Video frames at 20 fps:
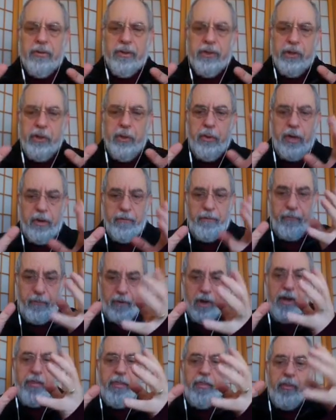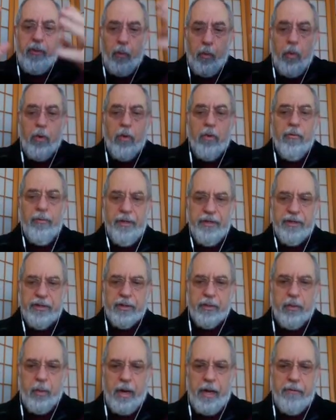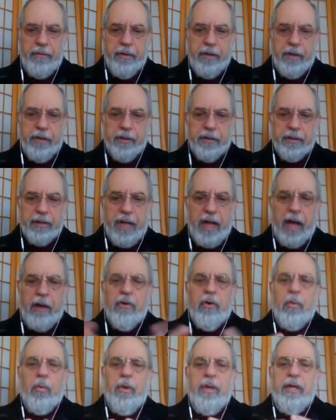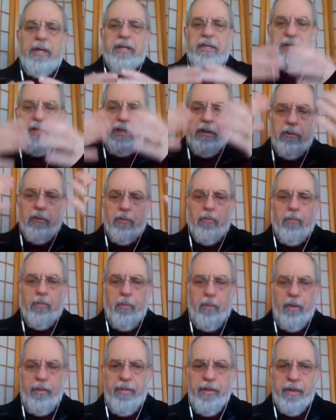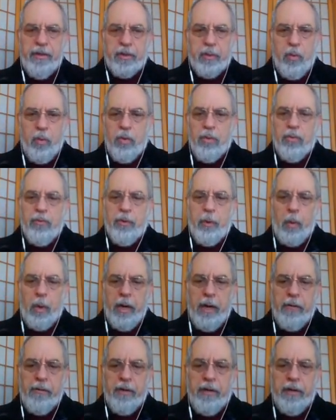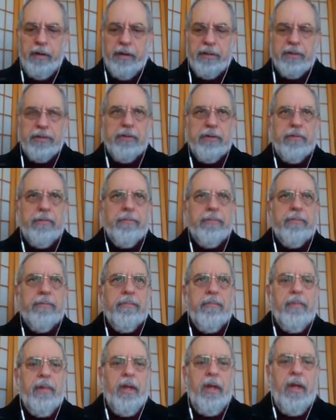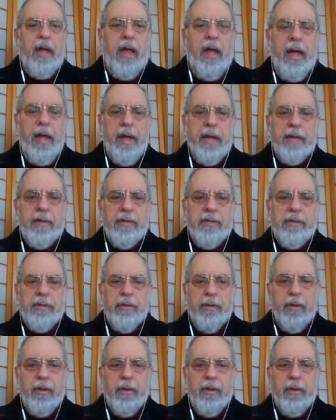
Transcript: to confront the world that's around us? How do we deal with this world around us? And